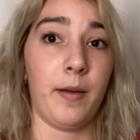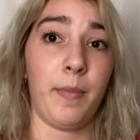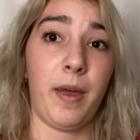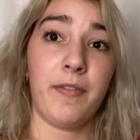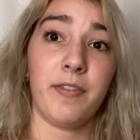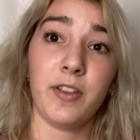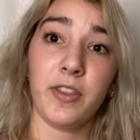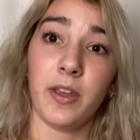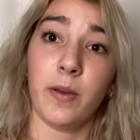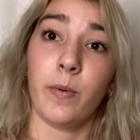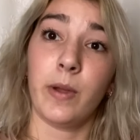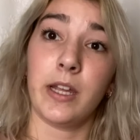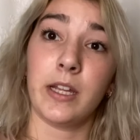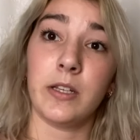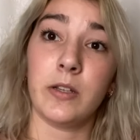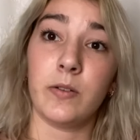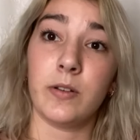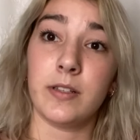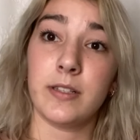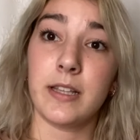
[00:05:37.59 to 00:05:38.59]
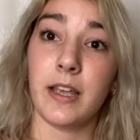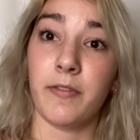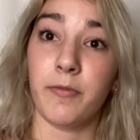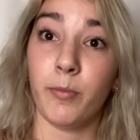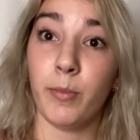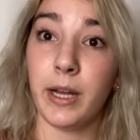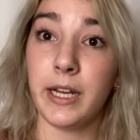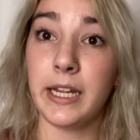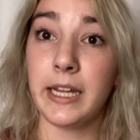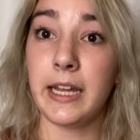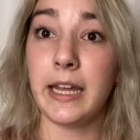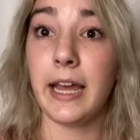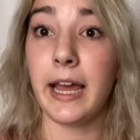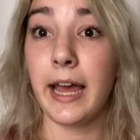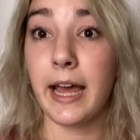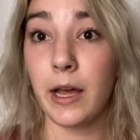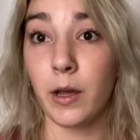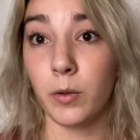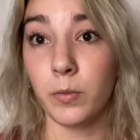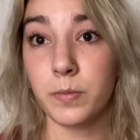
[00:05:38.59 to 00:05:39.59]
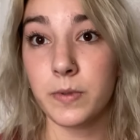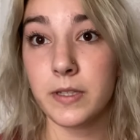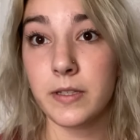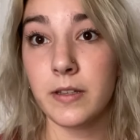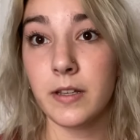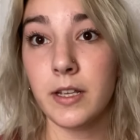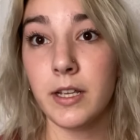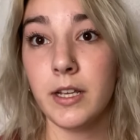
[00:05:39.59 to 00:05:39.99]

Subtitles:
Everything we can do to save money helps.